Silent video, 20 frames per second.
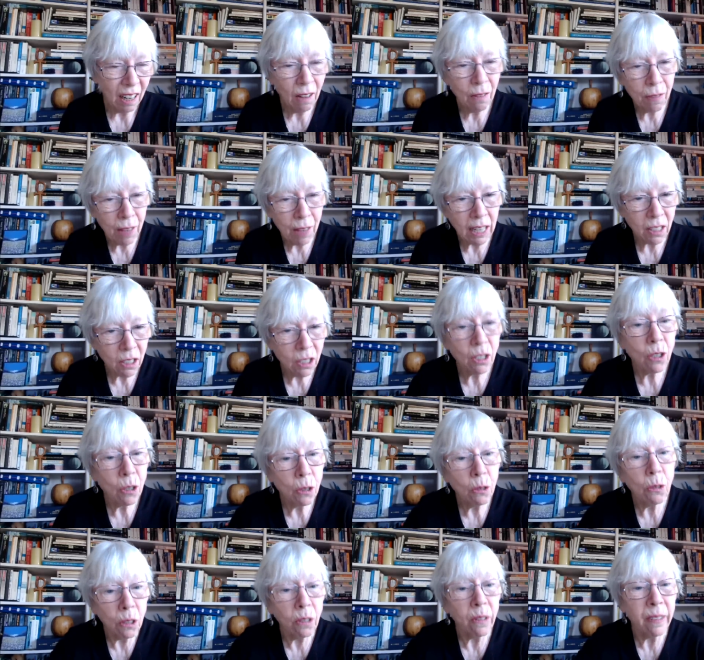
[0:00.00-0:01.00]
of that
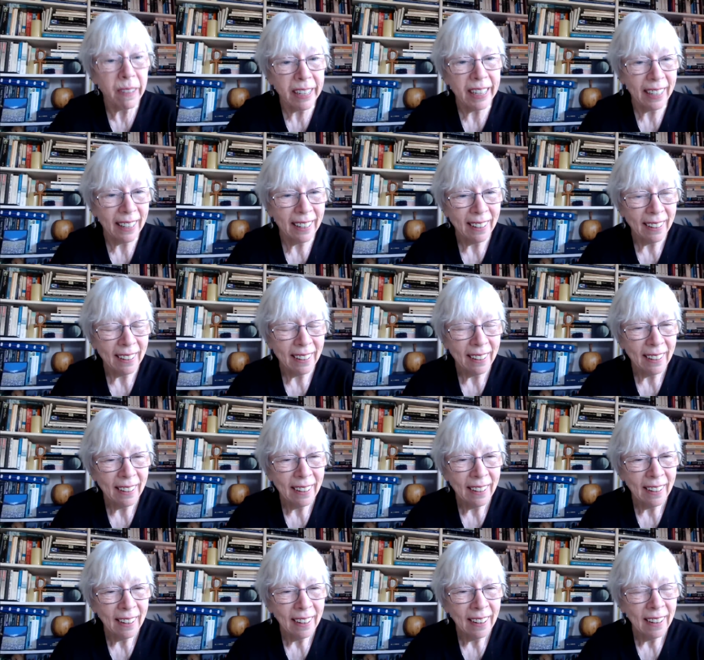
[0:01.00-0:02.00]
story.
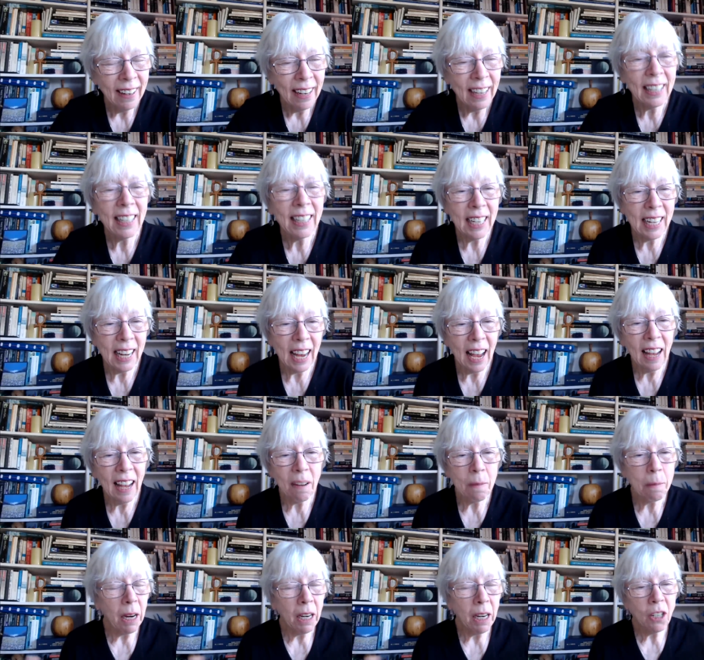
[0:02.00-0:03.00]
And
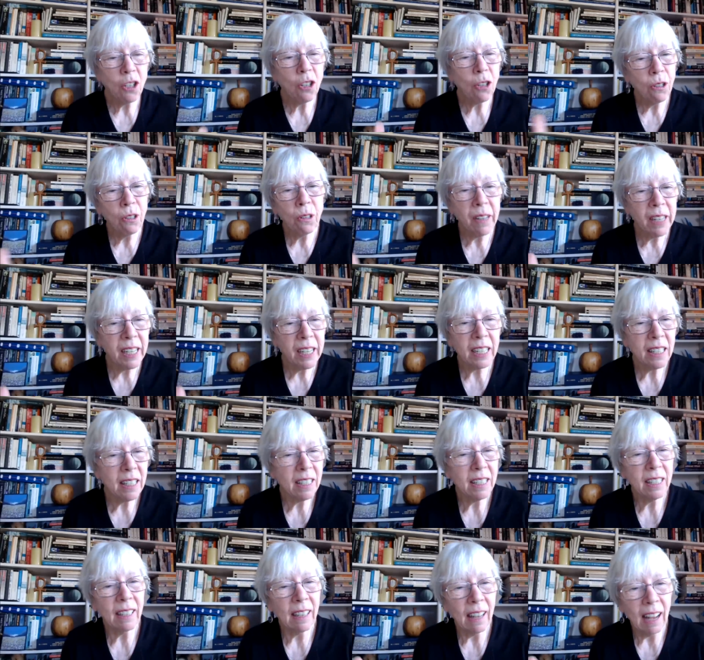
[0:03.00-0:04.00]
again, my jury is
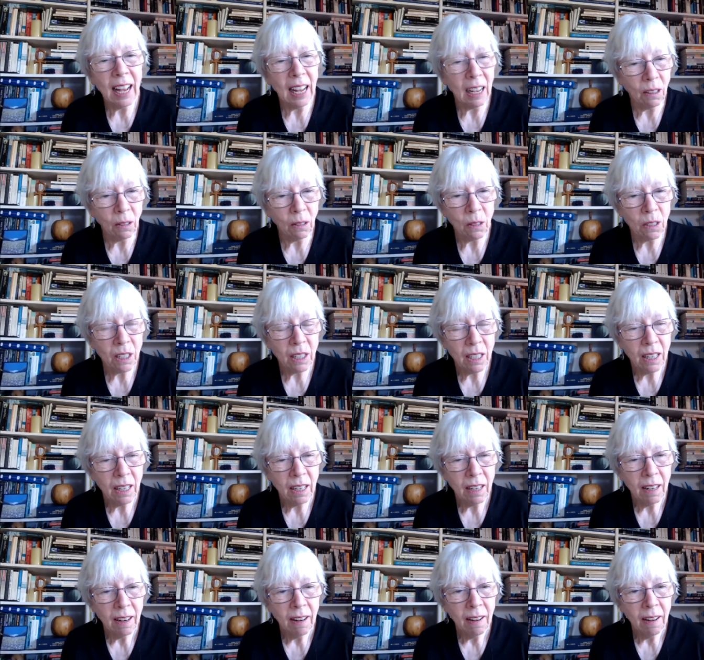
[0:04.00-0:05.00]
still out.
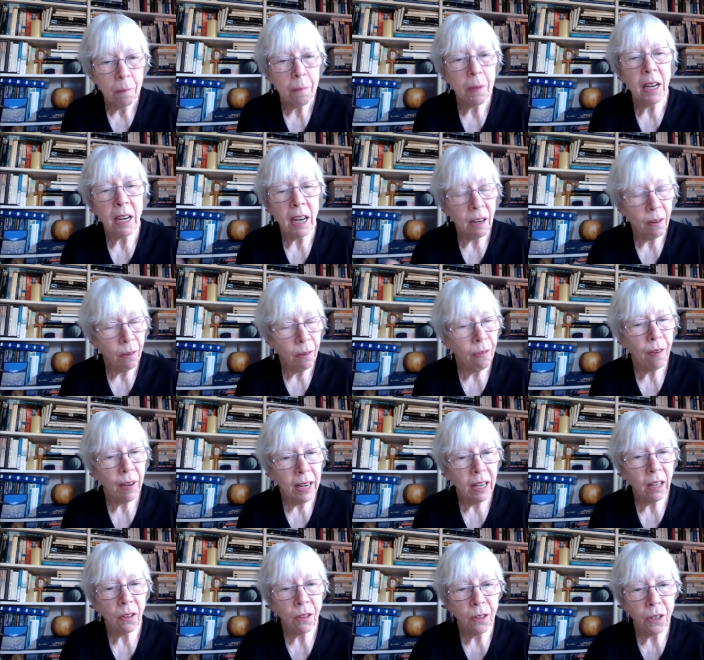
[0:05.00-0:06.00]
And I
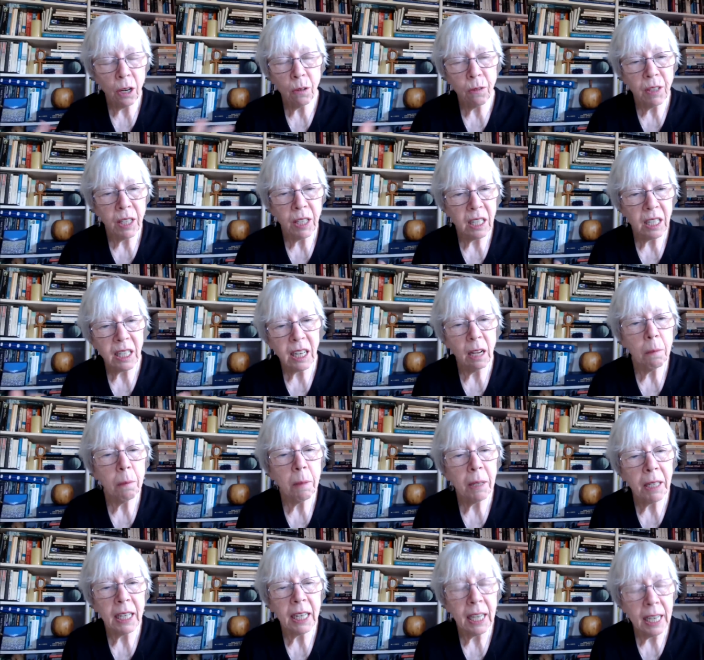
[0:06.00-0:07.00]
feel that over these
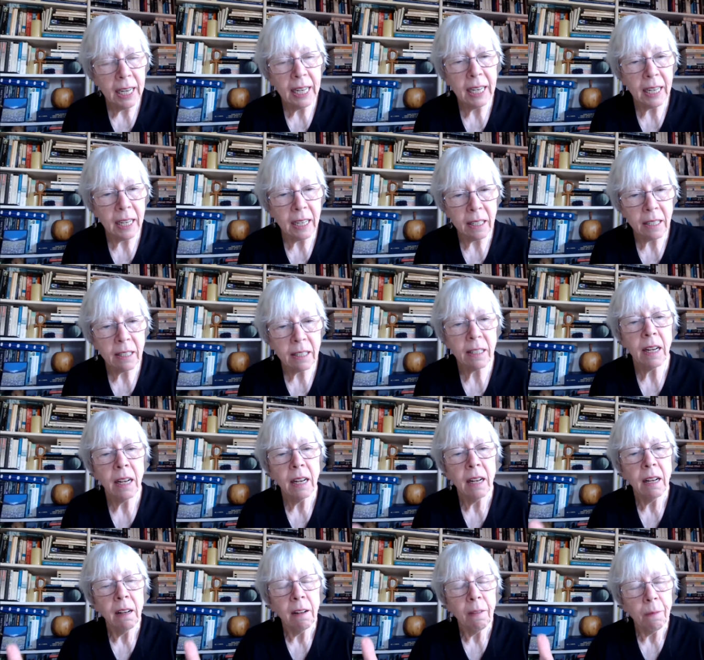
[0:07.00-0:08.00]
coming years,
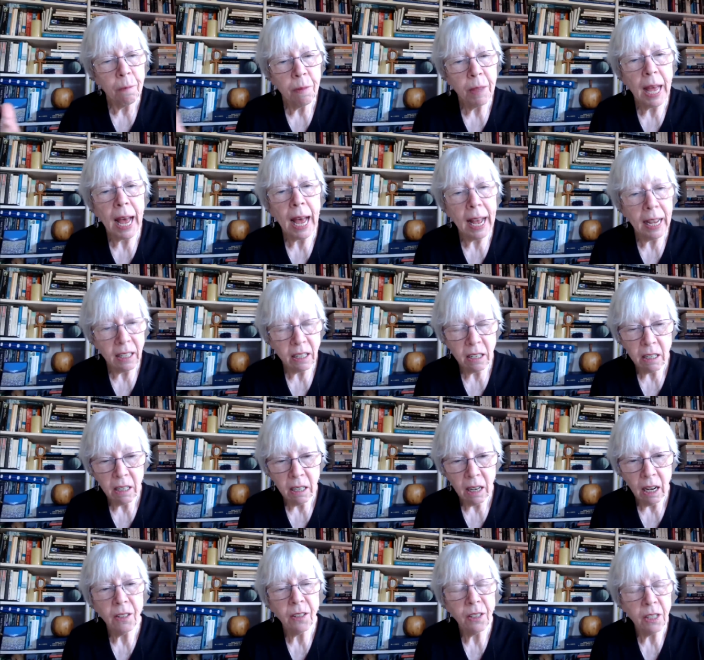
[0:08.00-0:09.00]
that
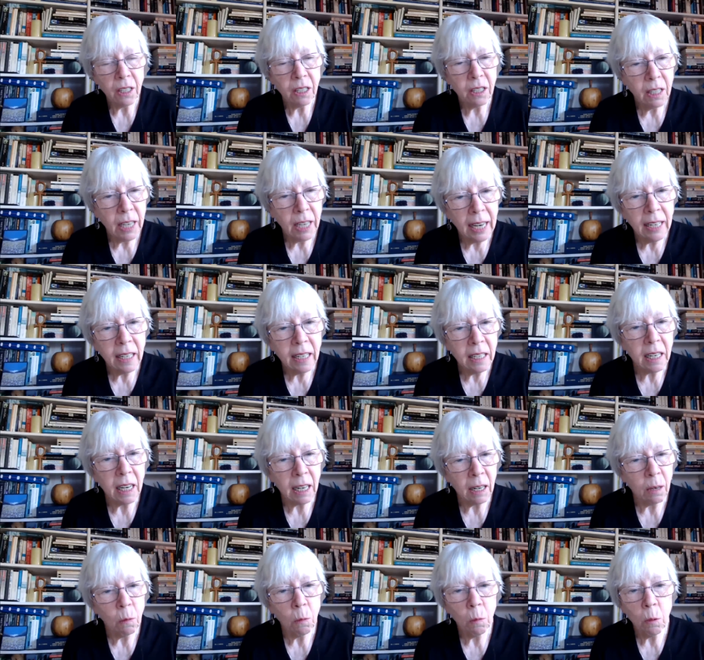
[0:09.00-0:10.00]

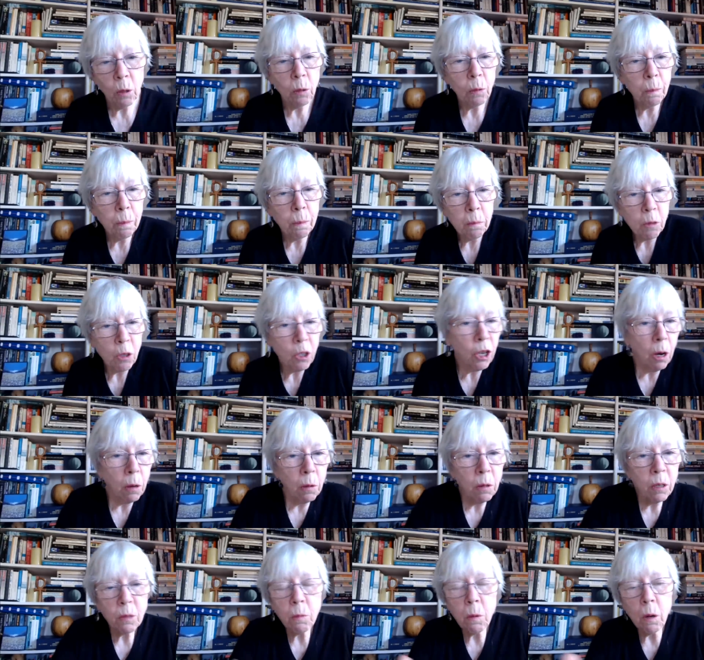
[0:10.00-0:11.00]
understanding will
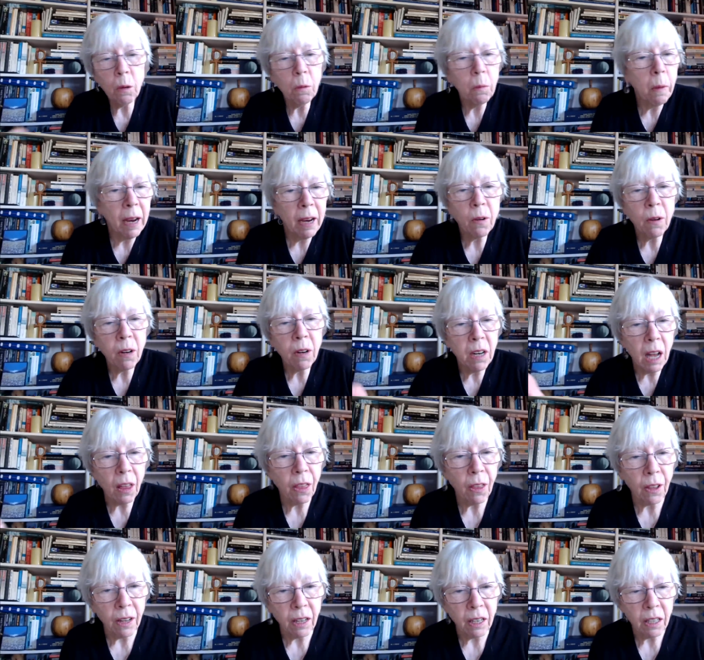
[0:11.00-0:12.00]
show us one way or
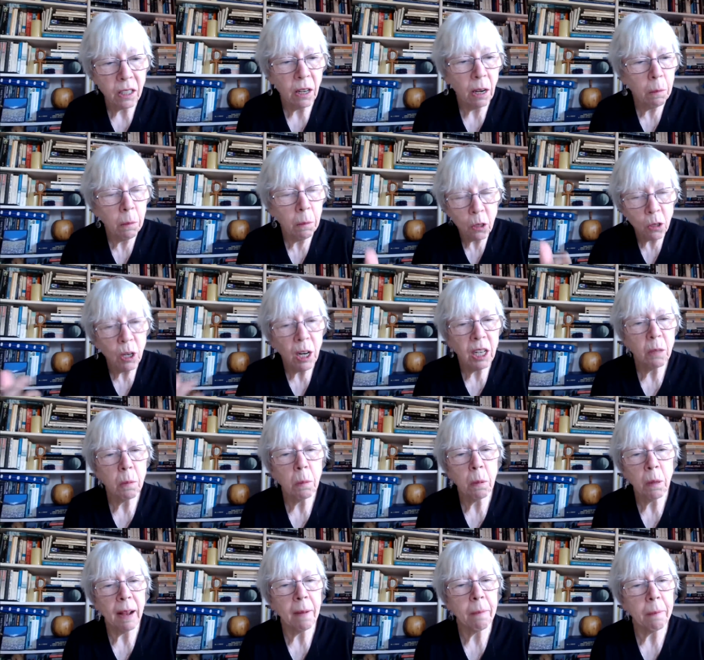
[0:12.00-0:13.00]
another. So I'm not trying to
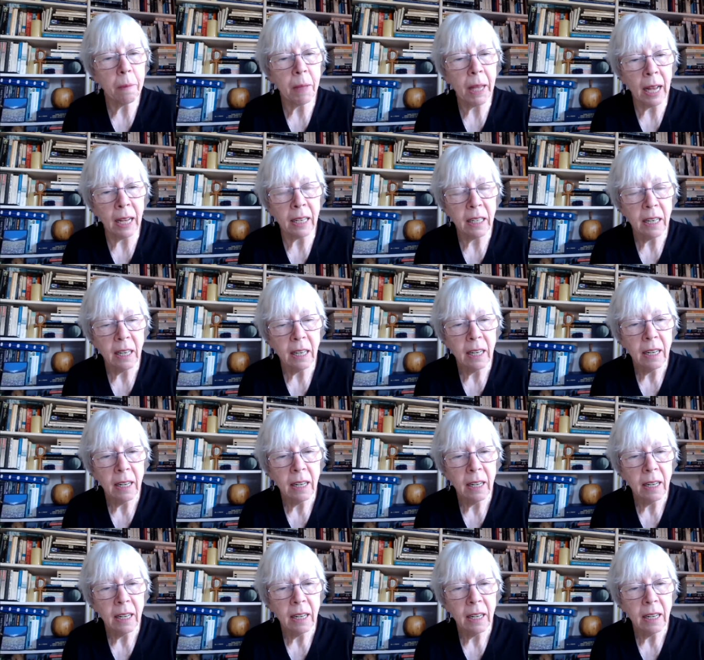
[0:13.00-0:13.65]
preempt that.